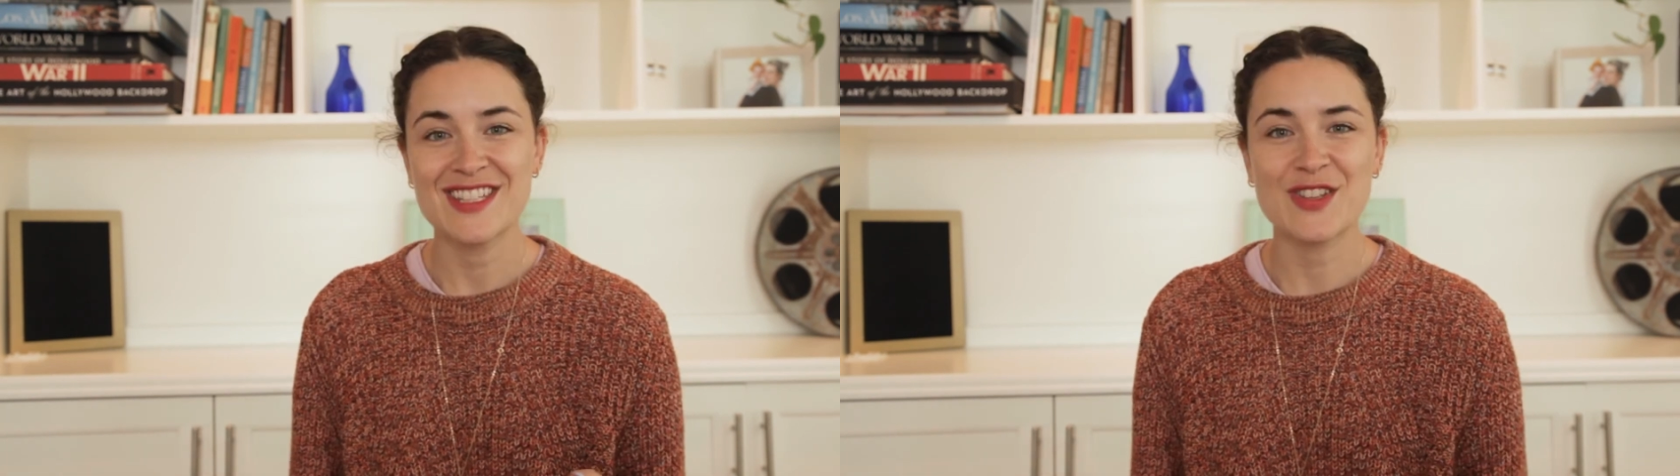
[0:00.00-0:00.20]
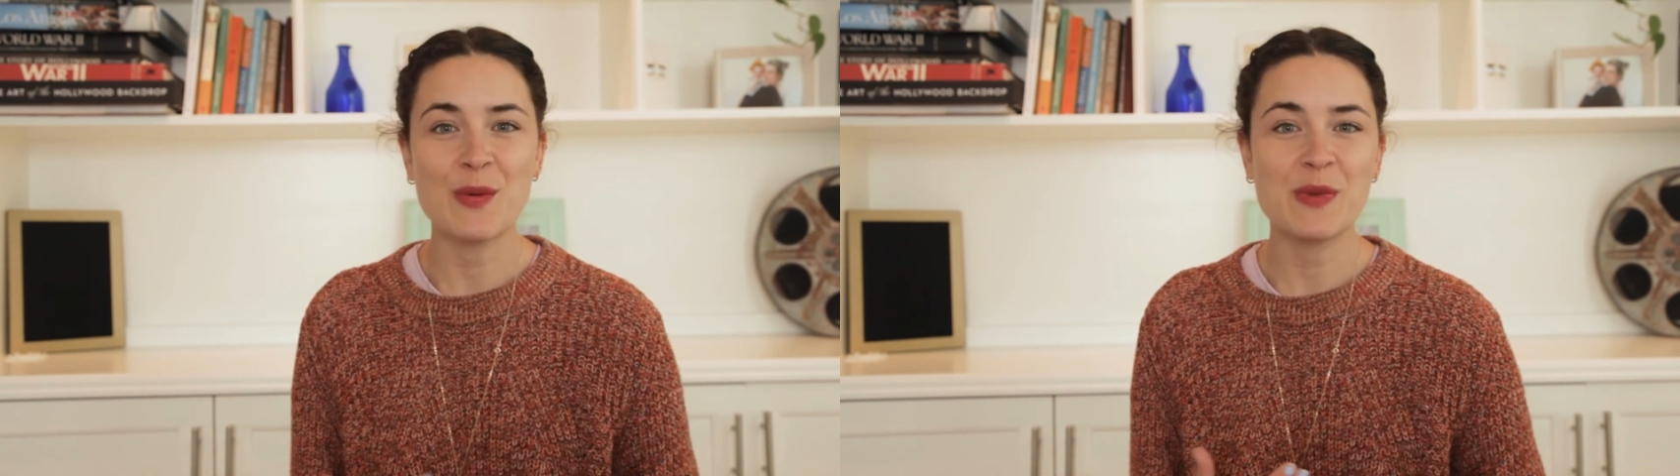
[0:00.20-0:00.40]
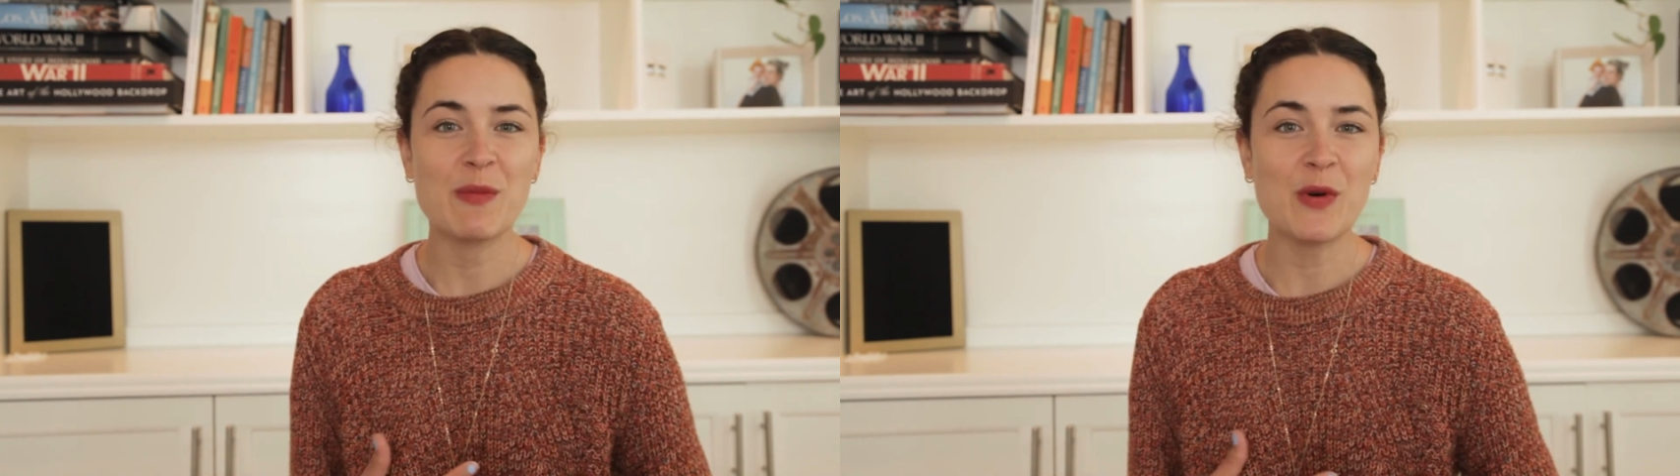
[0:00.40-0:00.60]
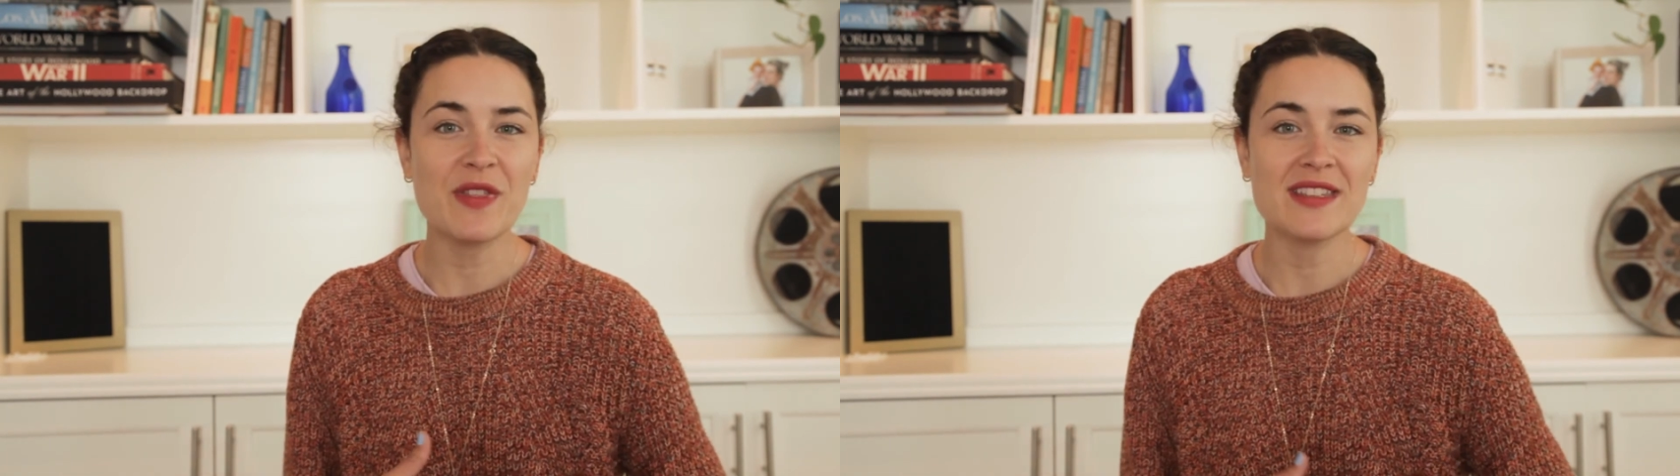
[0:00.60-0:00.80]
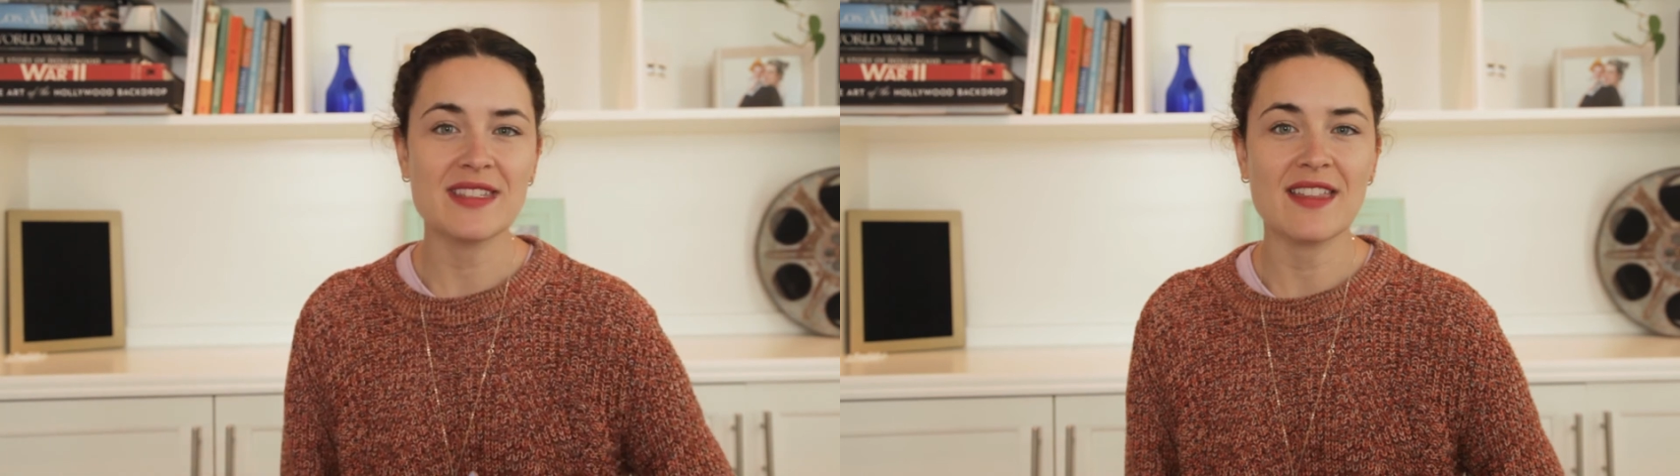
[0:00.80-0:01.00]
So people
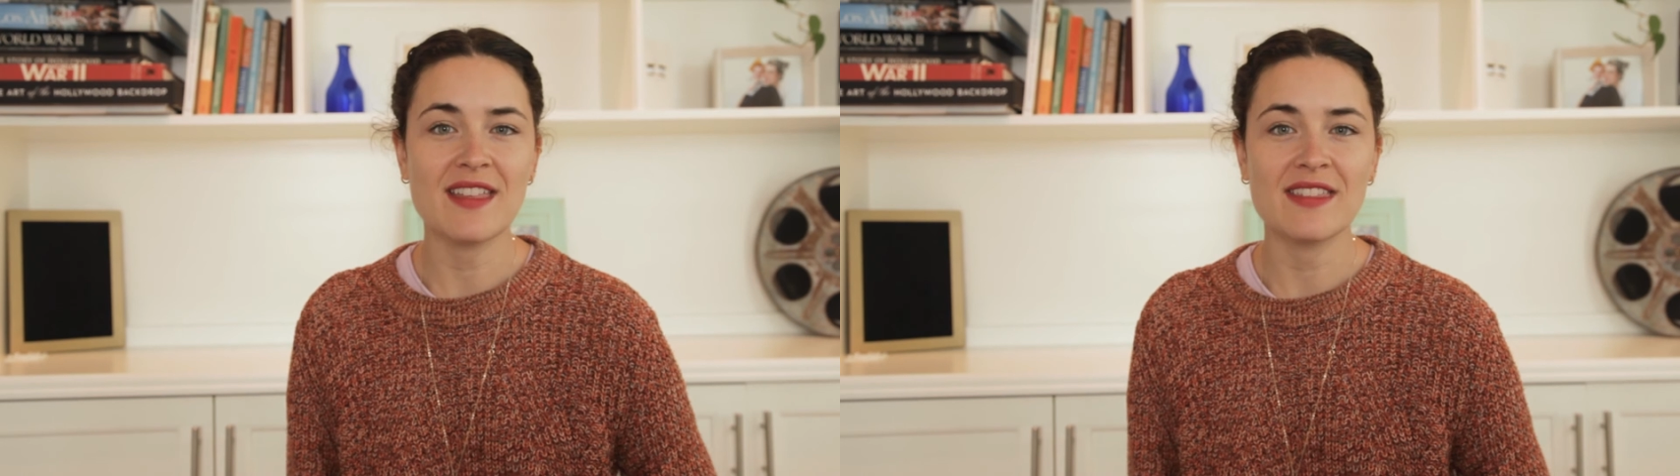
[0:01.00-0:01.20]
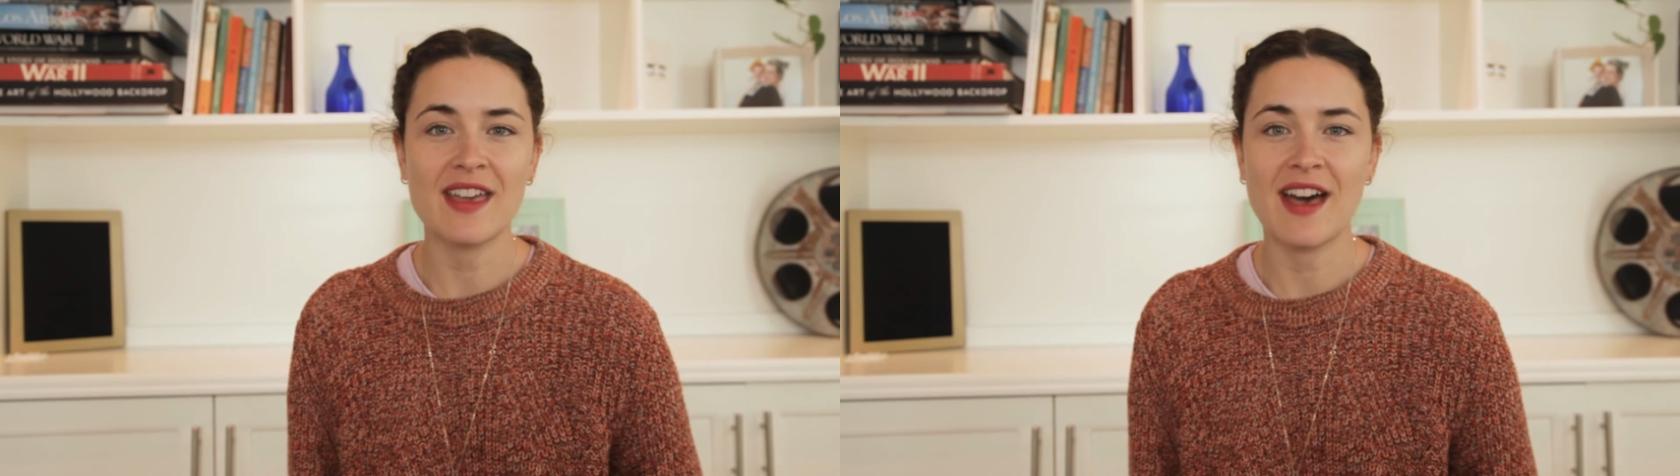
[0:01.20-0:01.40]
that said that they